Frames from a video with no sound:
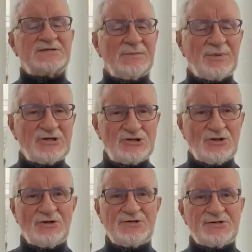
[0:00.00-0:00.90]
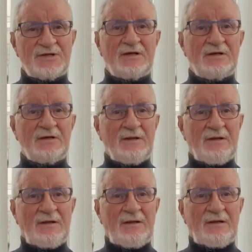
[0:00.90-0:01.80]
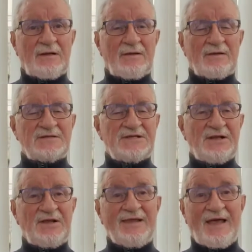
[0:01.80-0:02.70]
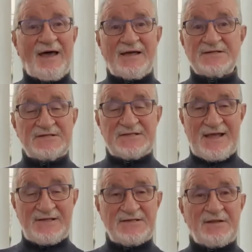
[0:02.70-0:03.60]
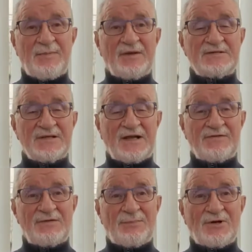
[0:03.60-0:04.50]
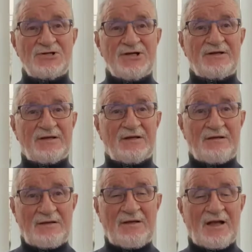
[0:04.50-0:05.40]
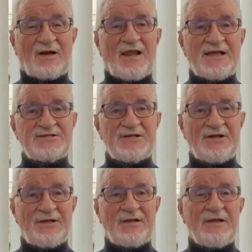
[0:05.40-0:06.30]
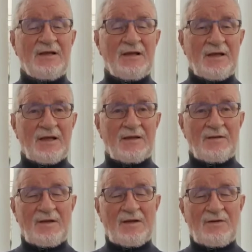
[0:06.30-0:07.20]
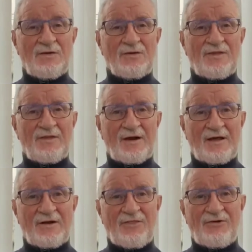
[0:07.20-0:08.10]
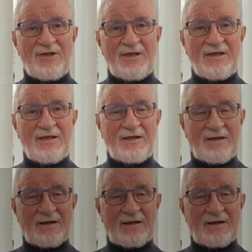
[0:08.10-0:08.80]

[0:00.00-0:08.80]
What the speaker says: simply shows the ceiling as it stands at the start of the project, a glass ceiling. Note that there are 3